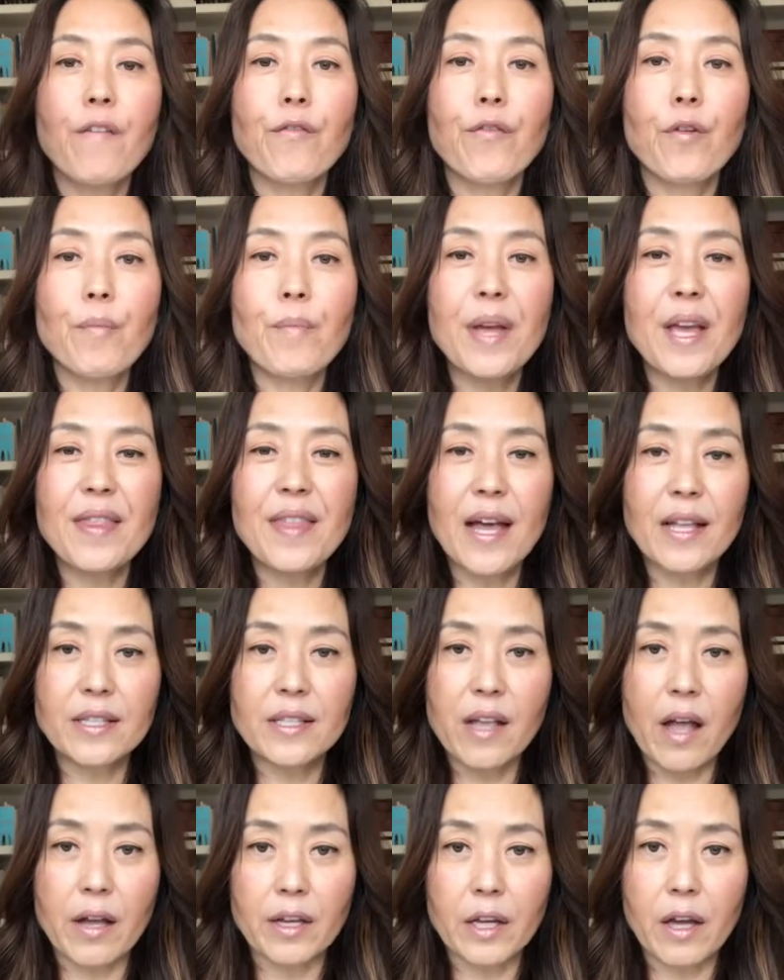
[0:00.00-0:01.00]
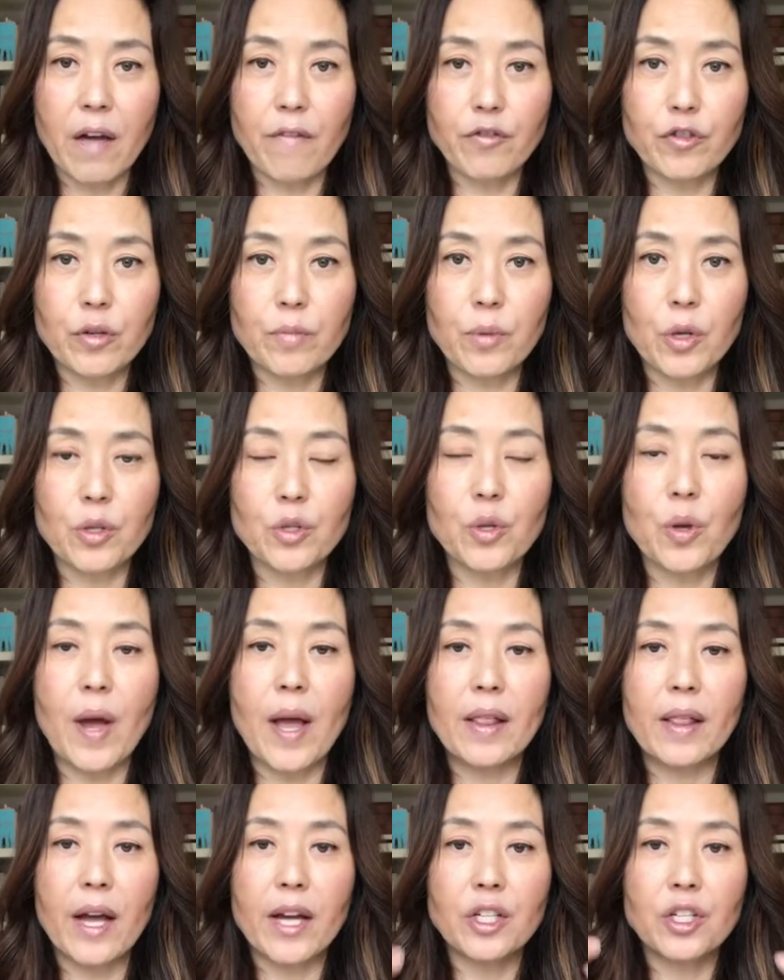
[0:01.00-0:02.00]
For me, that's not comfortable, so
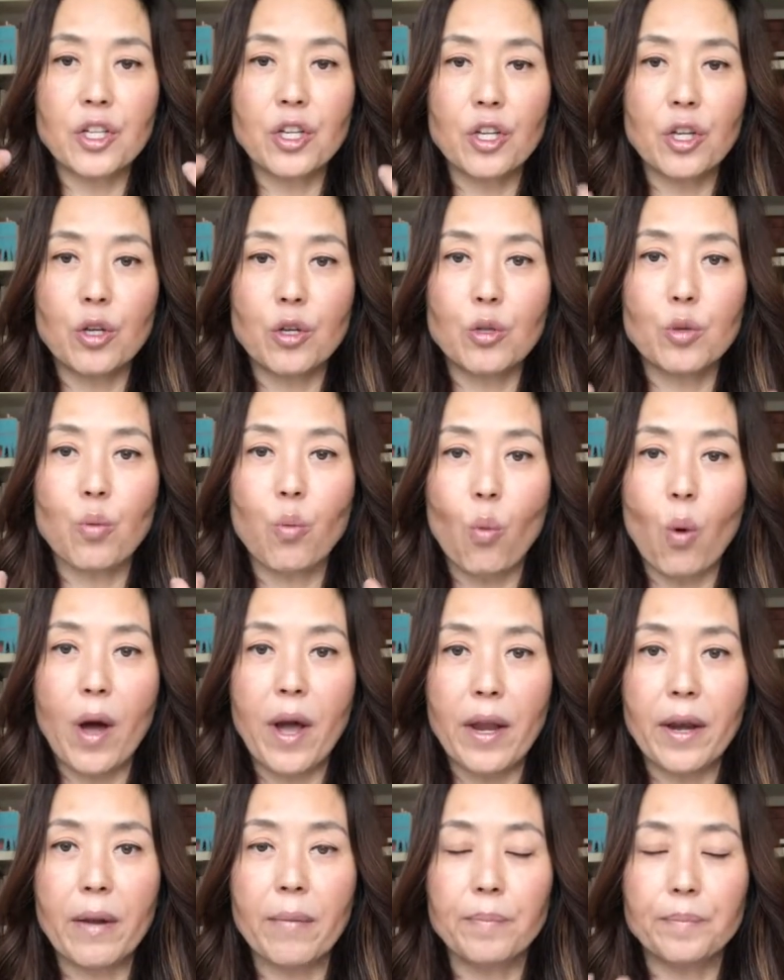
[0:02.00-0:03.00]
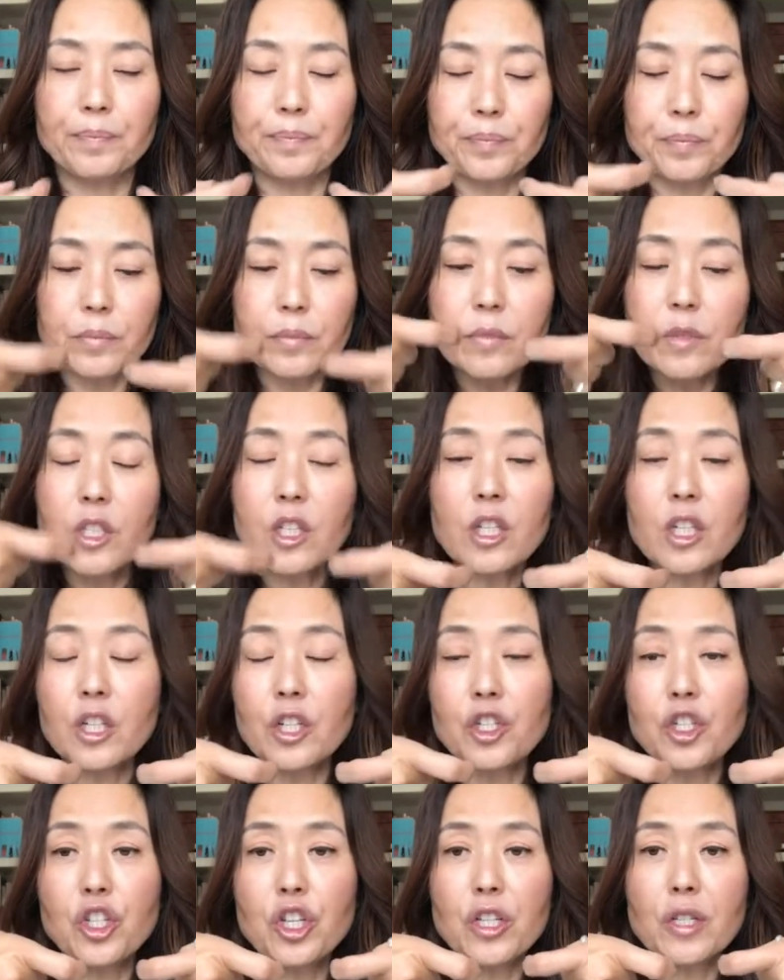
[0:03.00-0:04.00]
I like to use one,
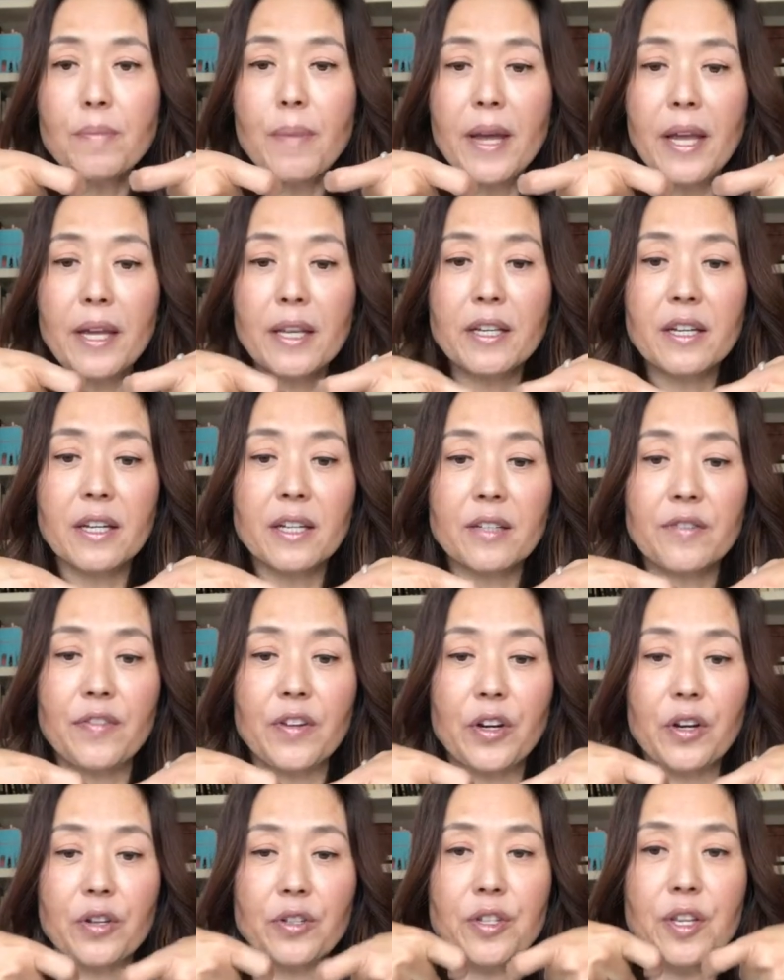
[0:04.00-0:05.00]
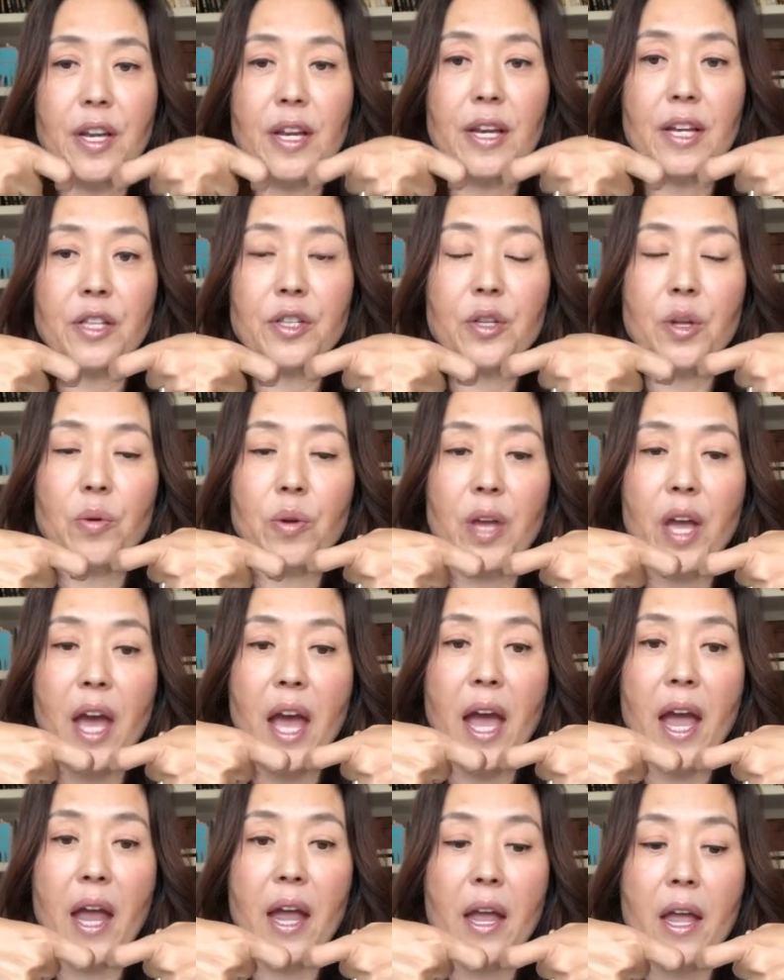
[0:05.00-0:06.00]
just my index fingers, and it's
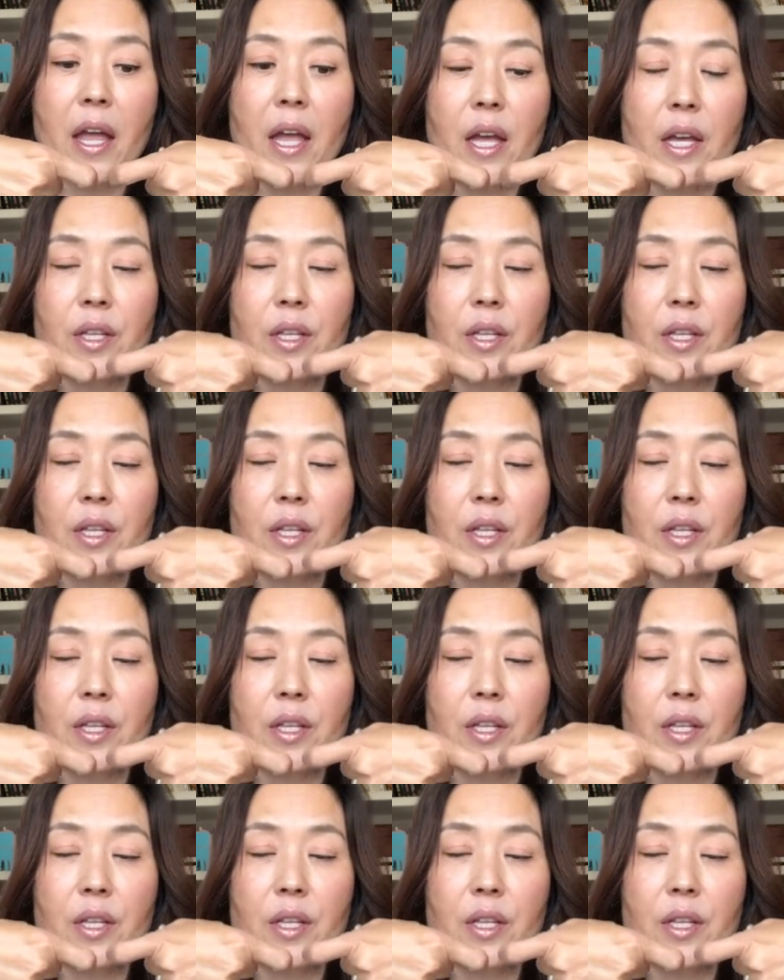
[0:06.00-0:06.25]
okay.